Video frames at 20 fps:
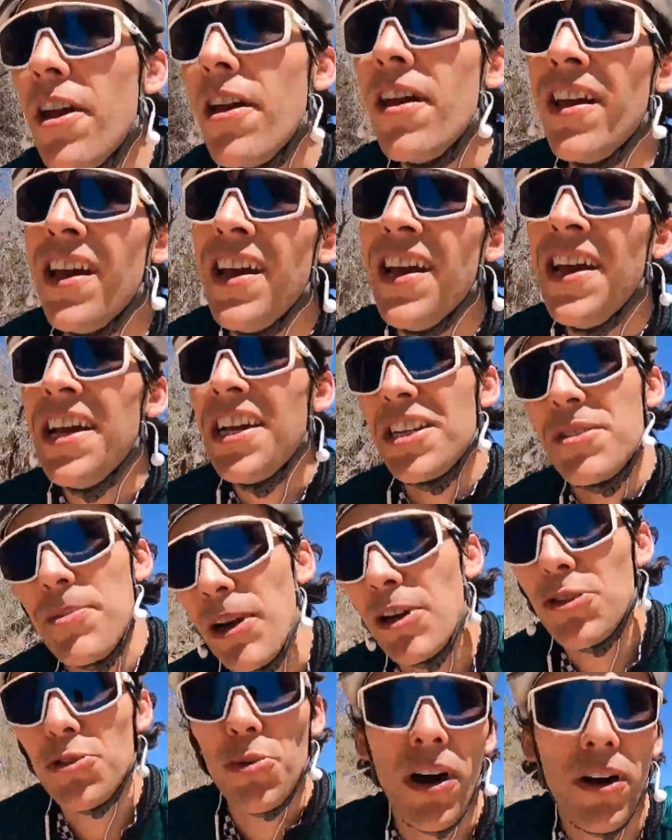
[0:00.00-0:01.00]
It's
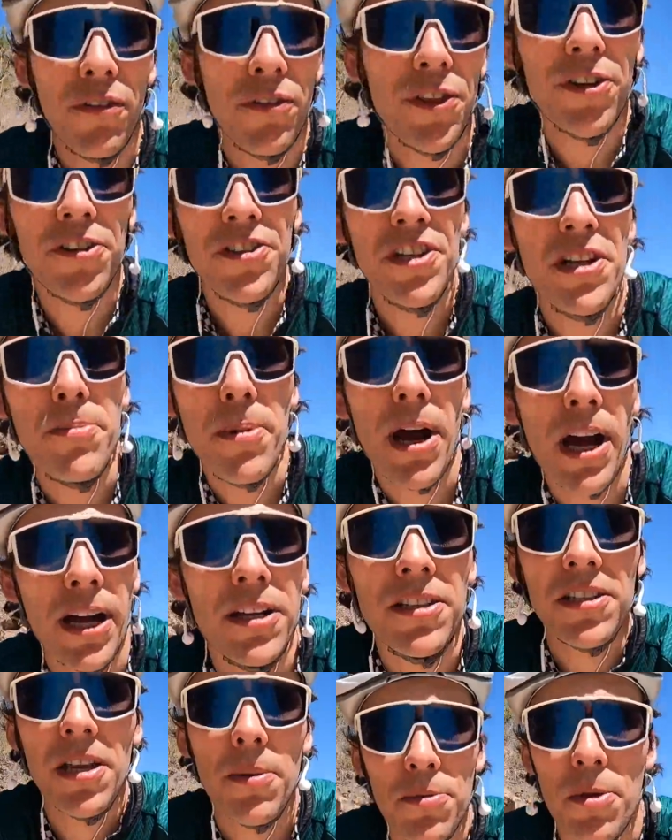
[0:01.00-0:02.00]
about 12-13
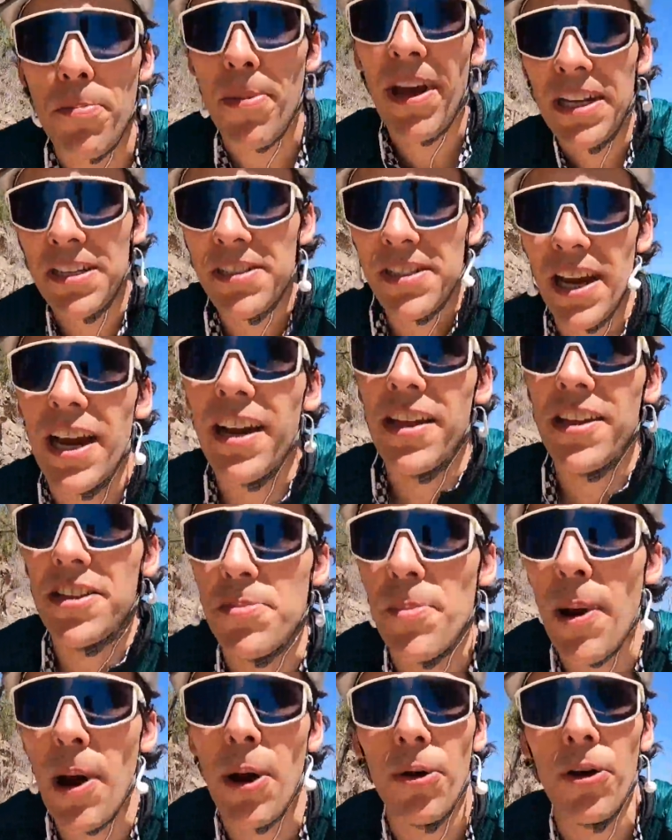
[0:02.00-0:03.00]
miles up the backside of this
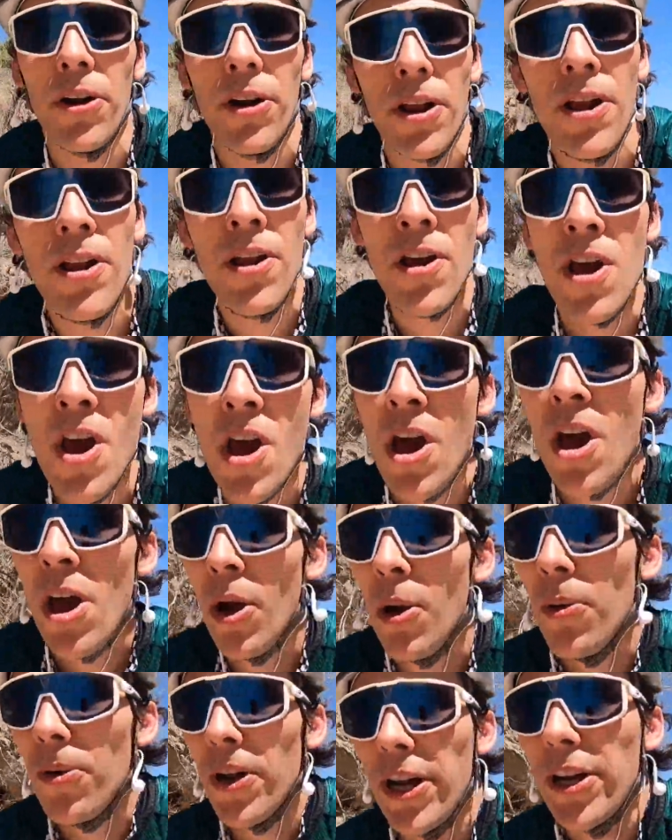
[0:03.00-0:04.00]
mountain.
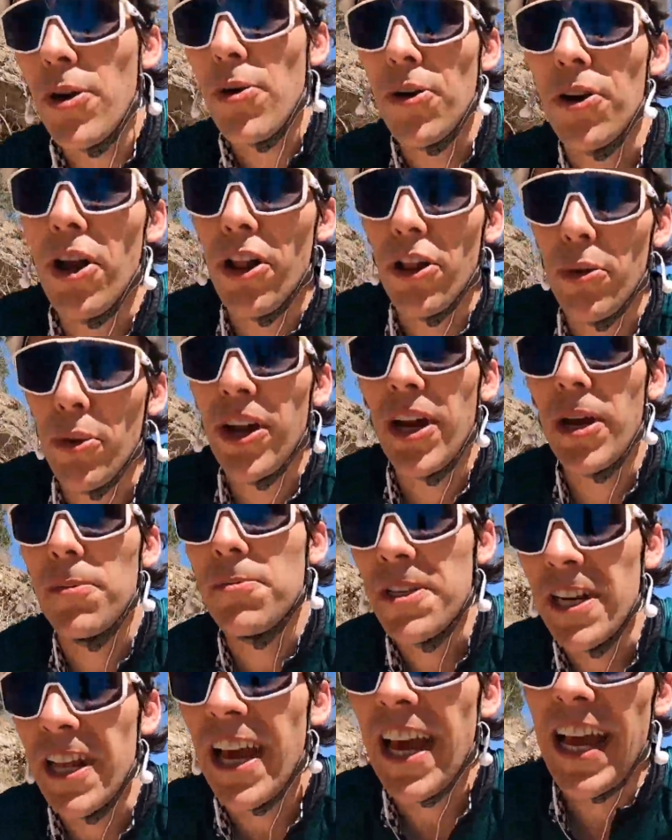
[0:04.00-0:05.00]
We're not going all the way up
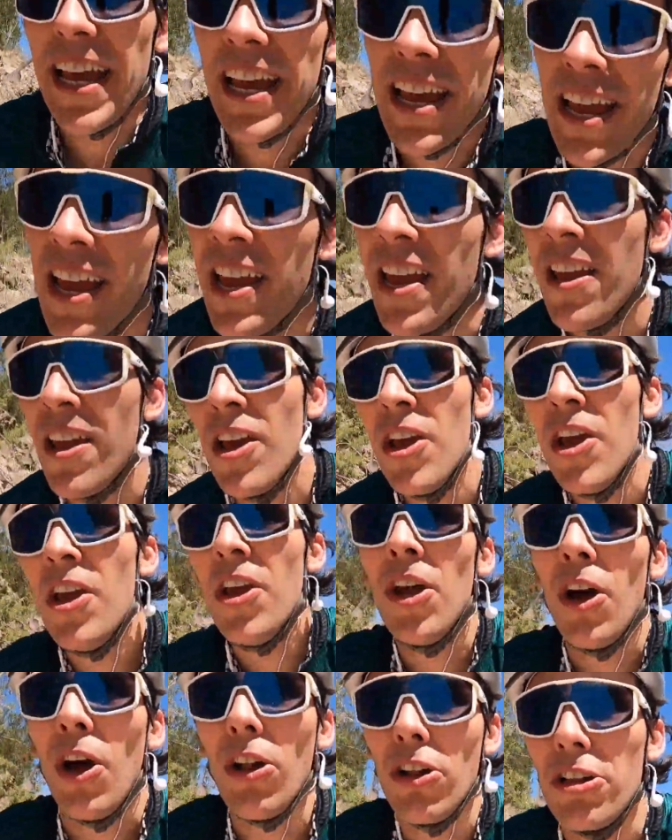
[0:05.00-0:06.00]
today,
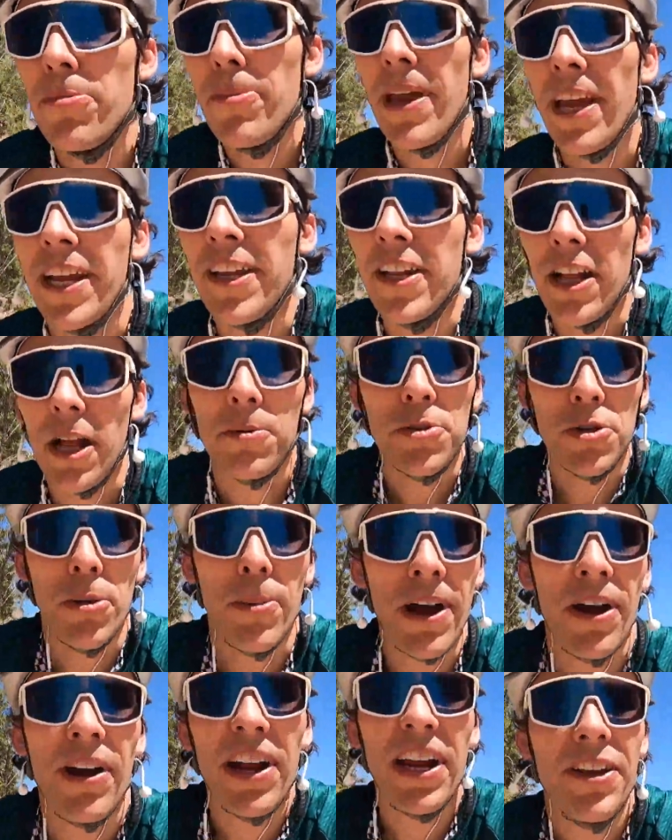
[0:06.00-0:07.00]
only making it up to
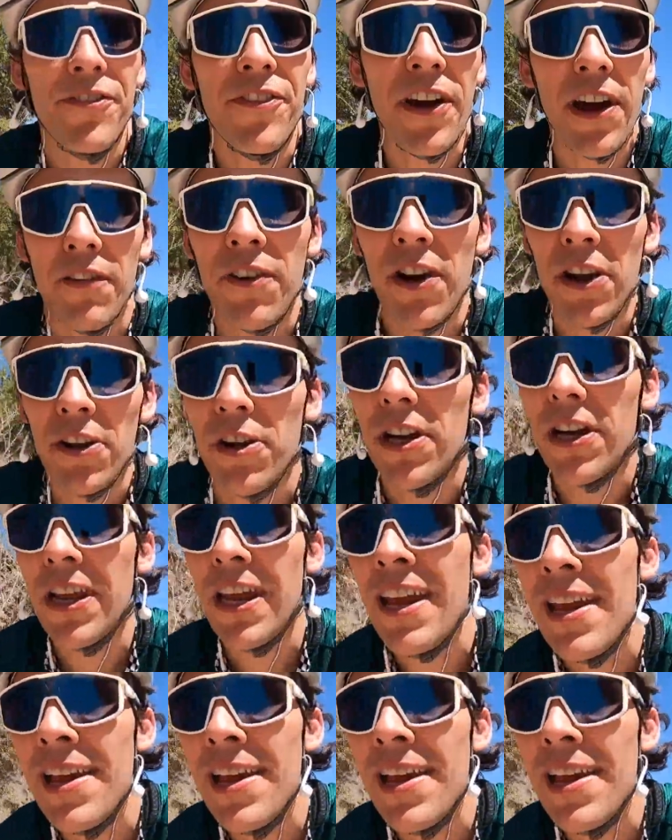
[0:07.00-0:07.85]
about 8,500.